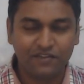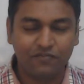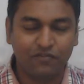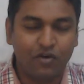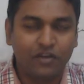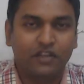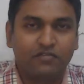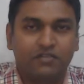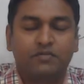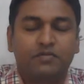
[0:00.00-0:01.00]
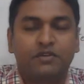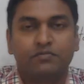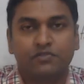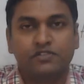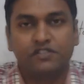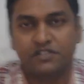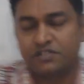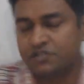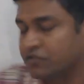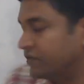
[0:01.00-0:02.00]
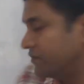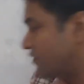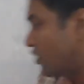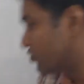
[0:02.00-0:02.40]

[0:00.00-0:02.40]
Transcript: For equilibrium position, so we found